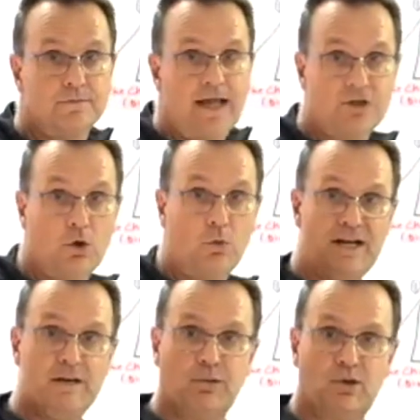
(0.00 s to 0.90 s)
And so we
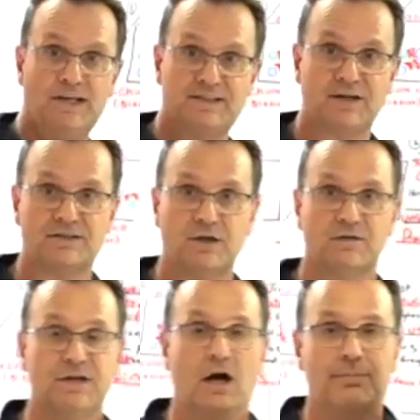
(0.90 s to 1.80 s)
need to police
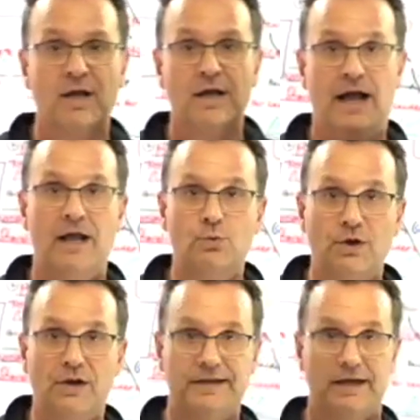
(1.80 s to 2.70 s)
ourselves up and
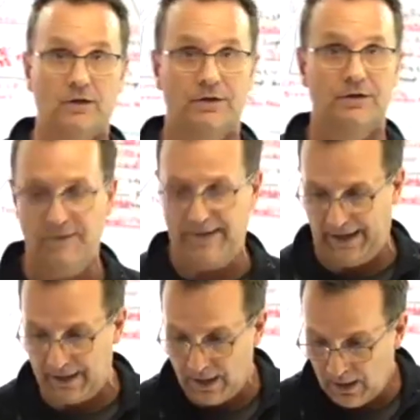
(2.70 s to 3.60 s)
really get clear on
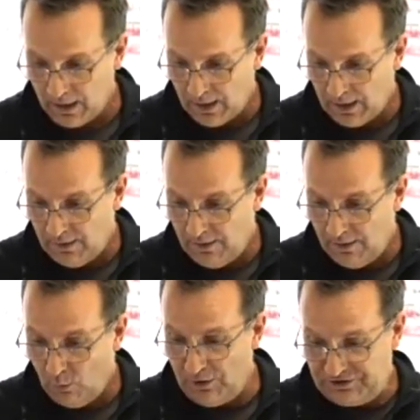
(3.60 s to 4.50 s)
that.
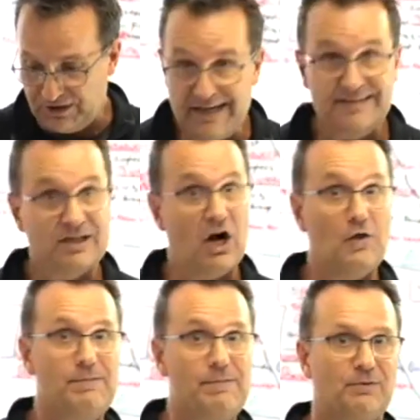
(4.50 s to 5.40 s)
Which leads to
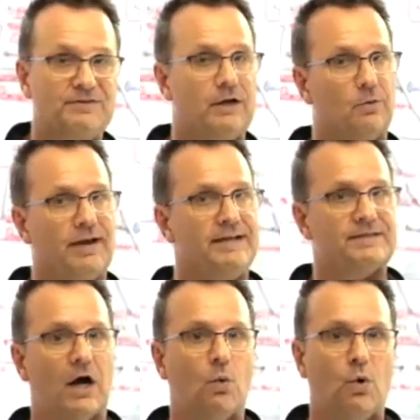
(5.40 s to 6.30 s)
other people saying, okay,
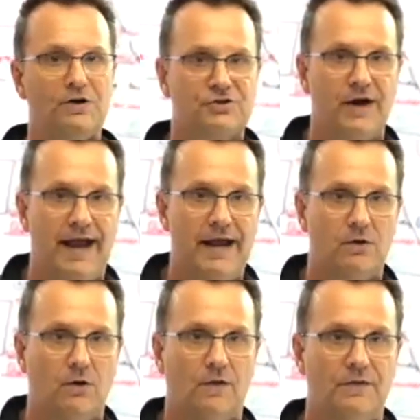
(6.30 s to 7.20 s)
Scott, what's your
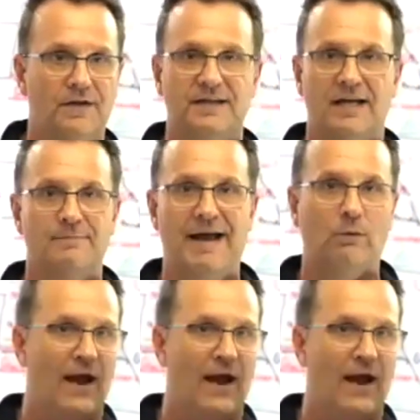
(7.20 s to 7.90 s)
angle on this then, man?